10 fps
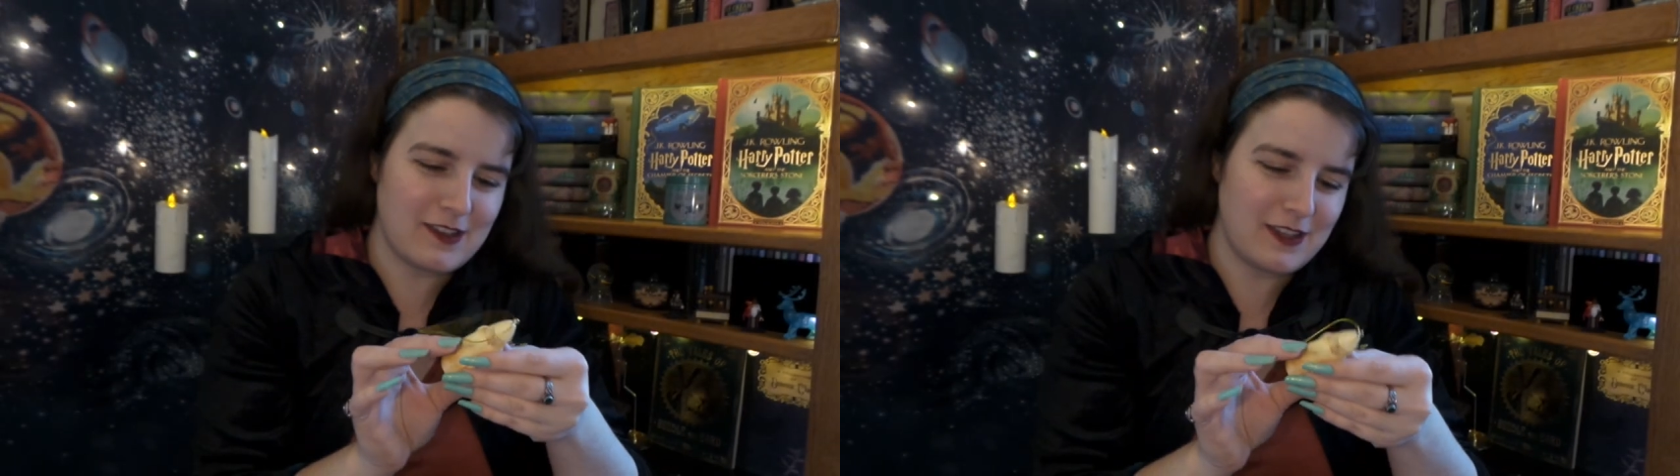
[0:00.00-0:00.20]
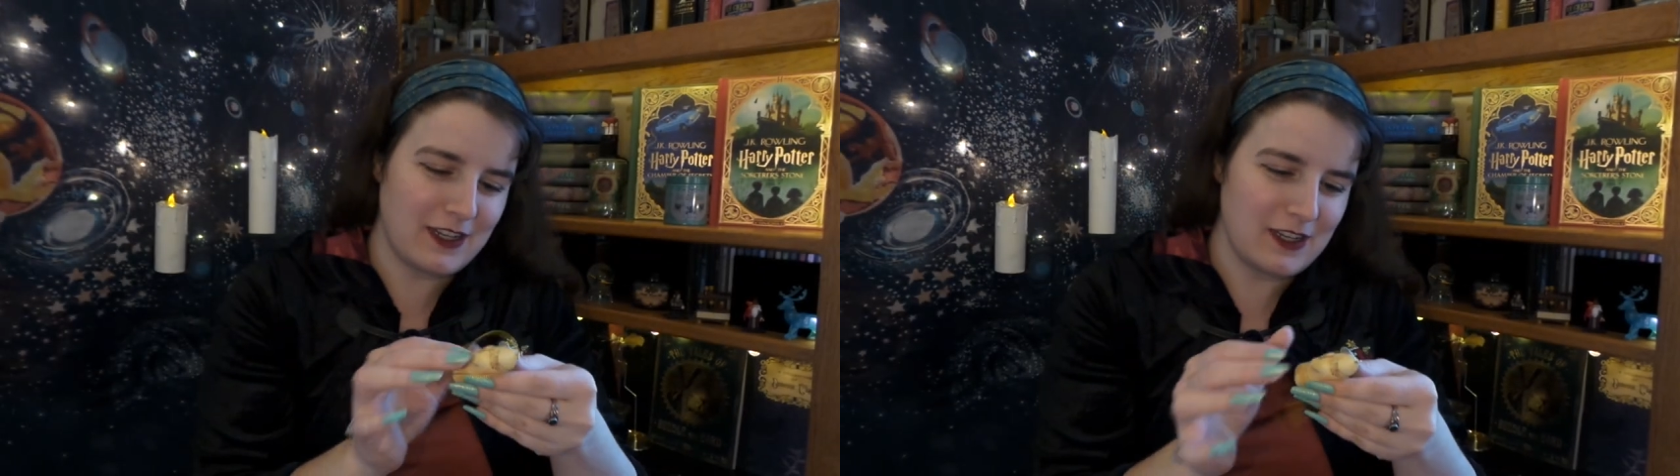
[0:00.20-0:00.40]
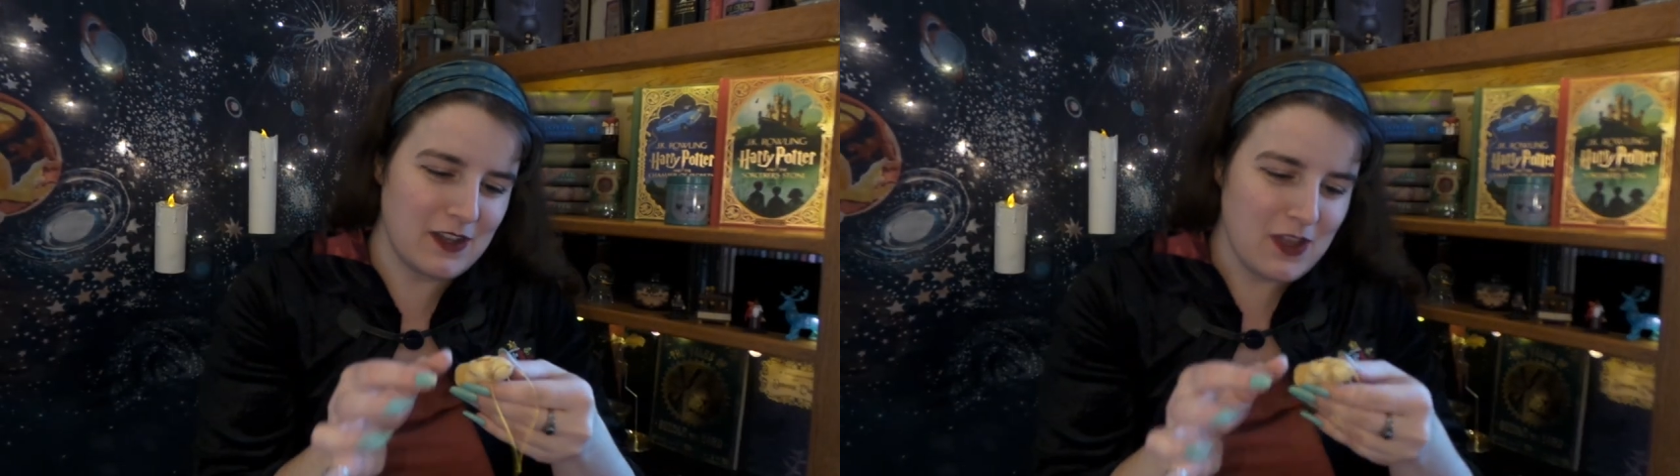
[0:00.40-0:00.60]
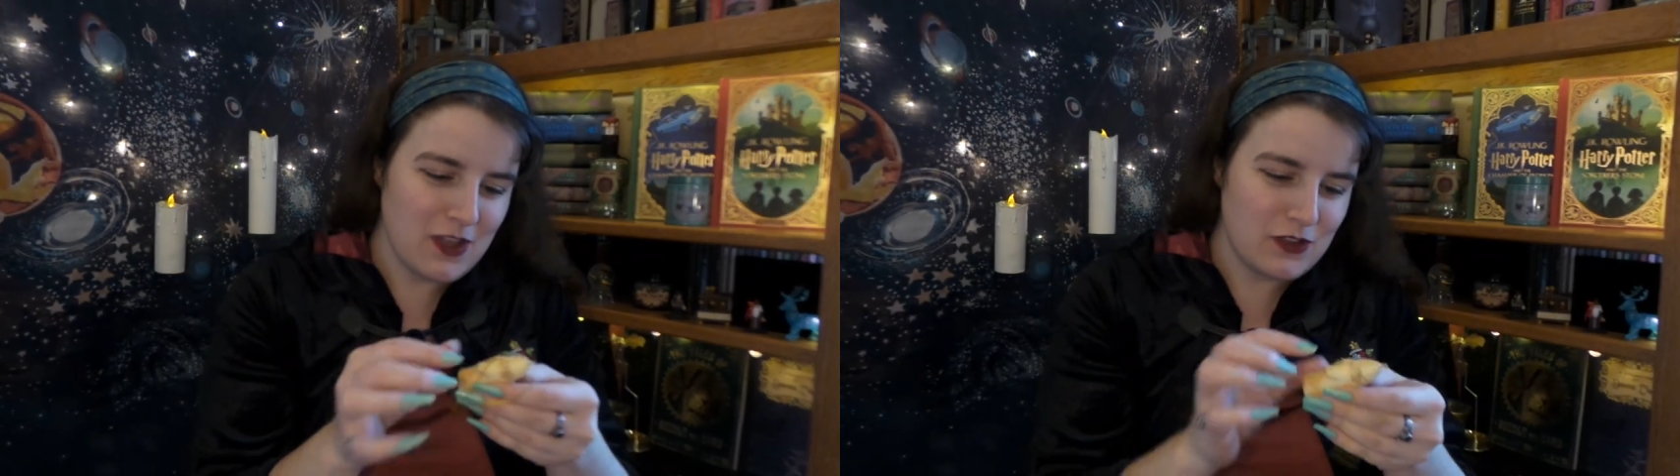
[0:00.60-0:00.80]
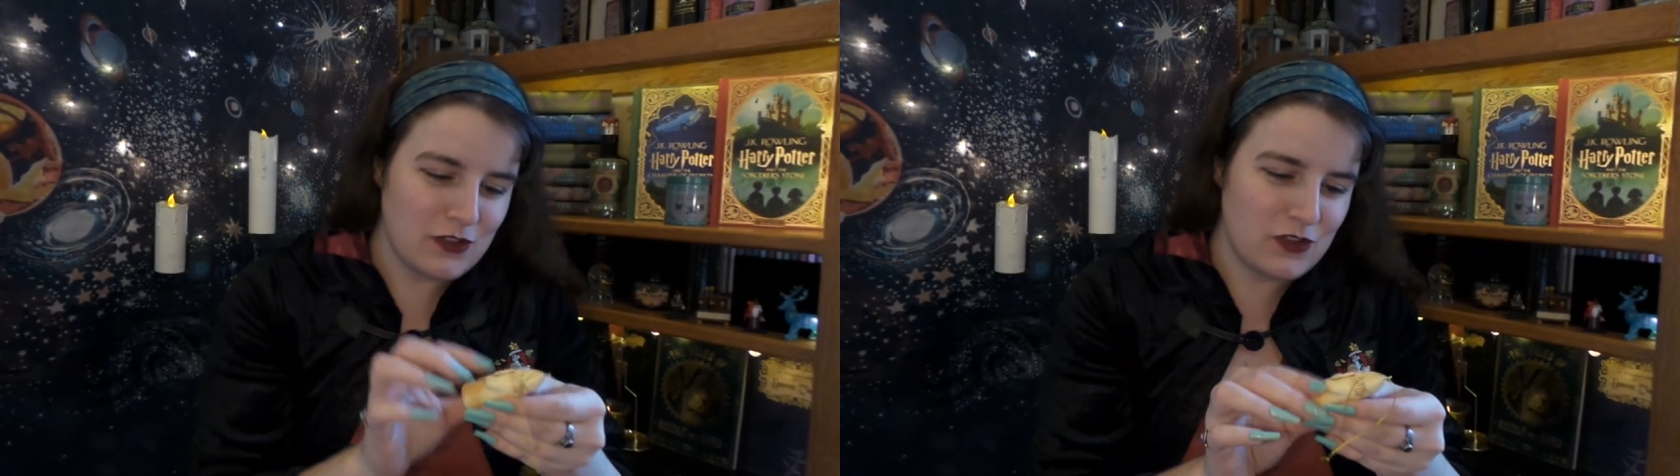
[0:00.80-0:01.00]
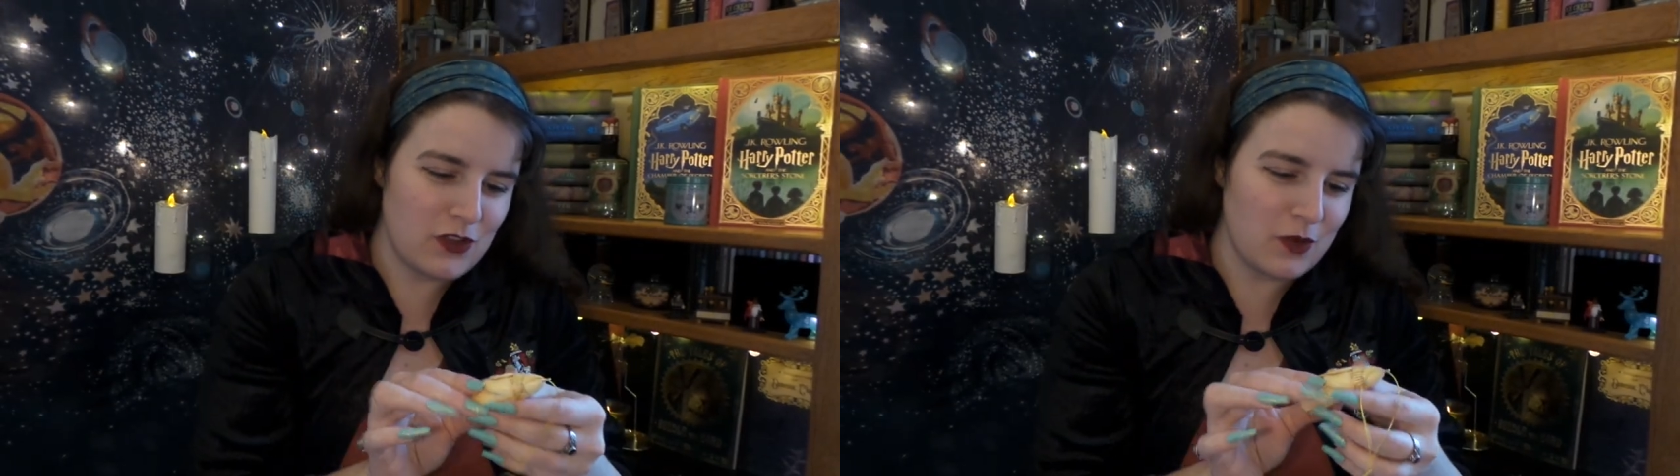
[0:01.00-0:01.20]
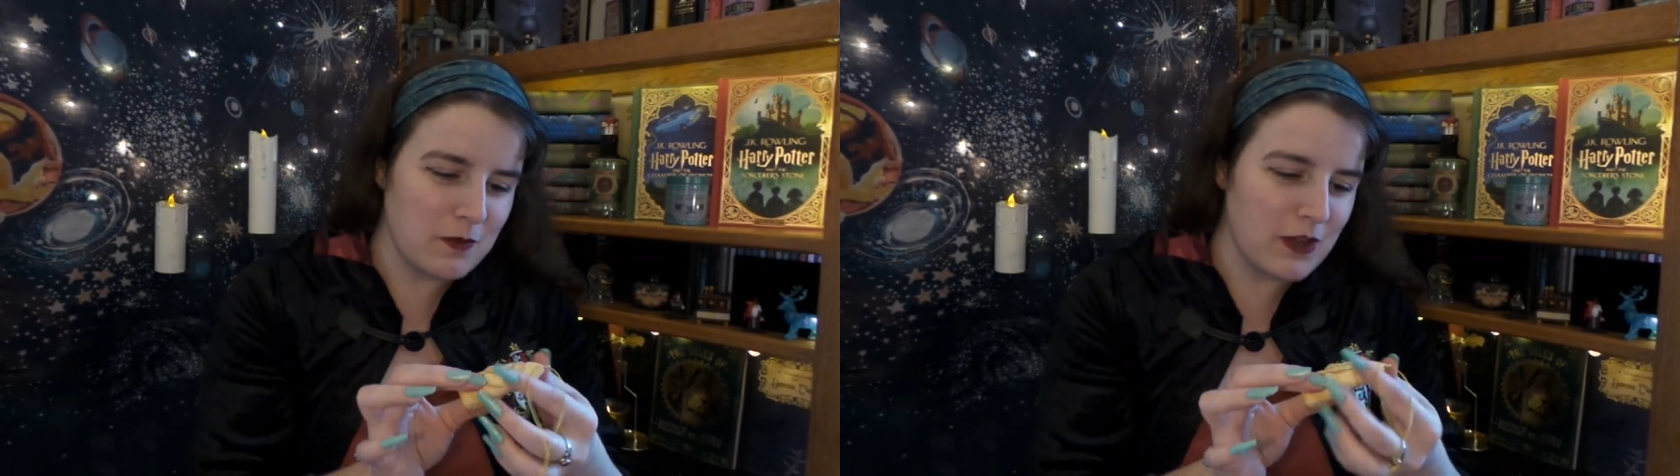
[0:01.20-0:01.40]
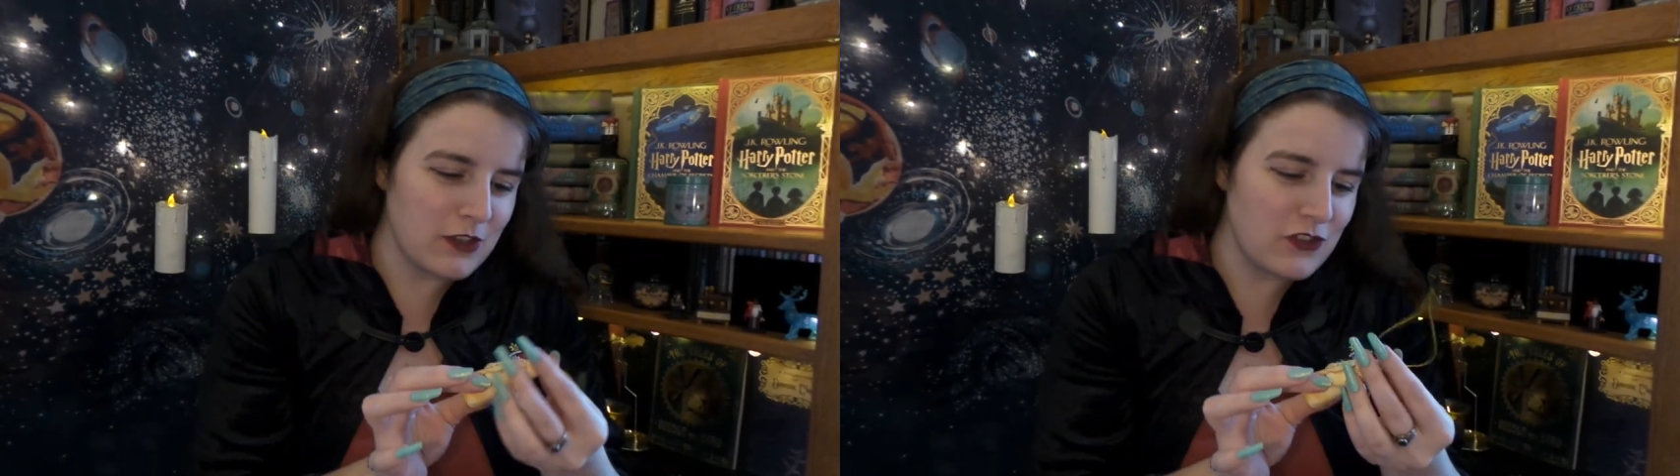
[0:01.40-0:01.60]
scene so
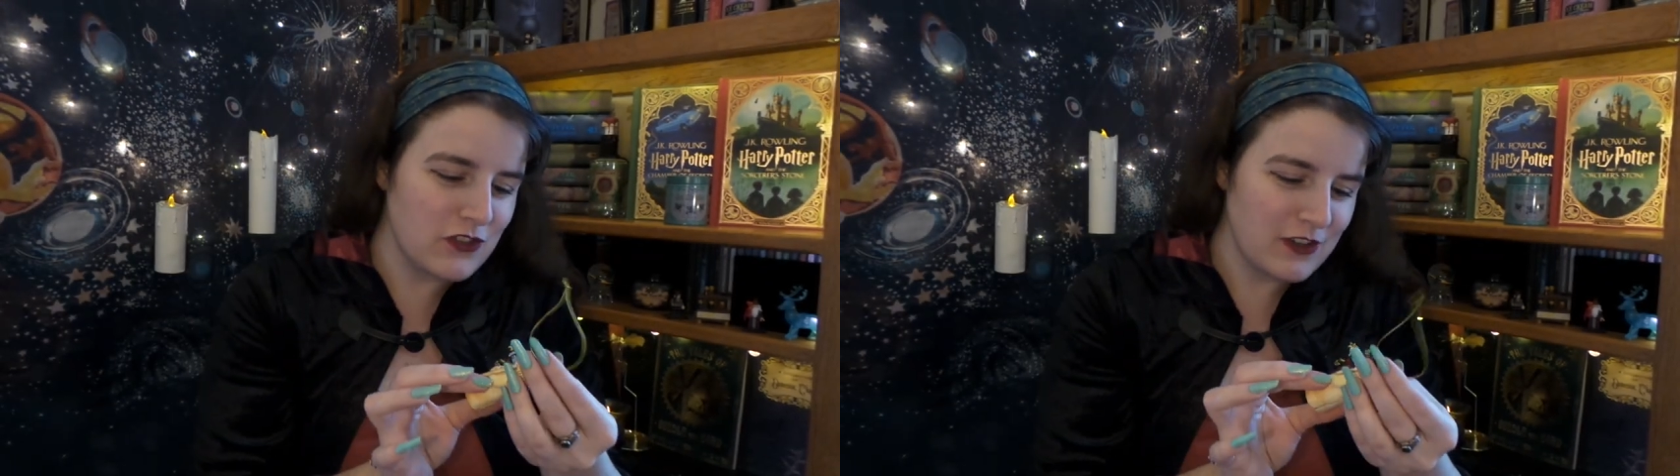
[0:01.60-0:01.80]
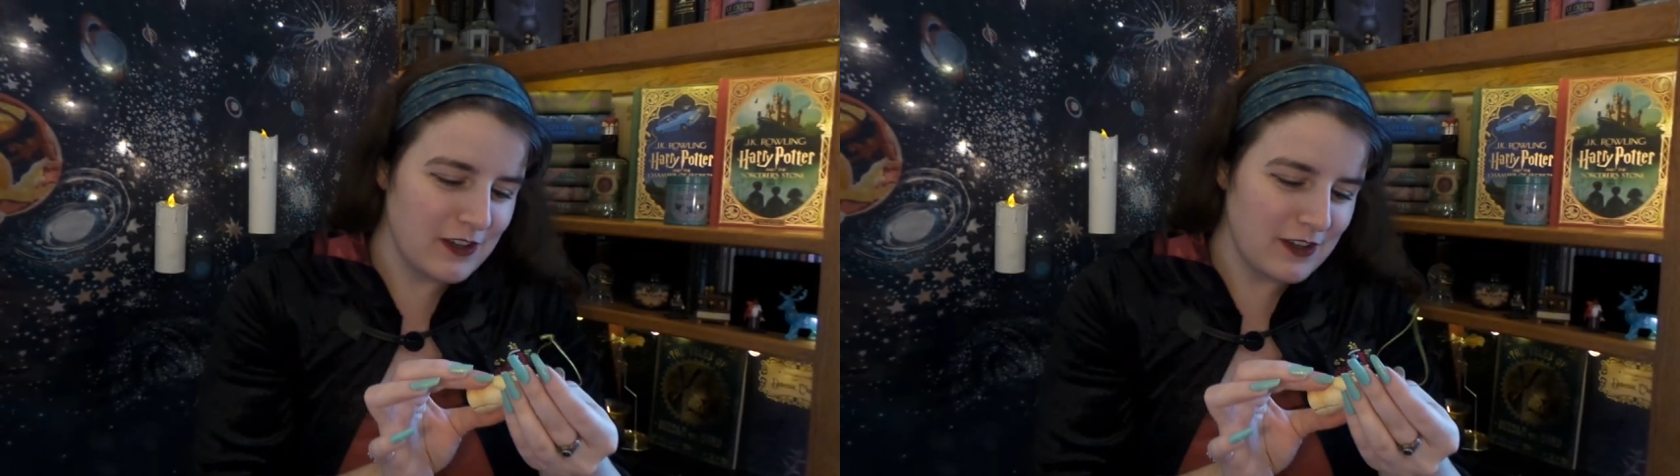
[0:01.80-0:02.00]
much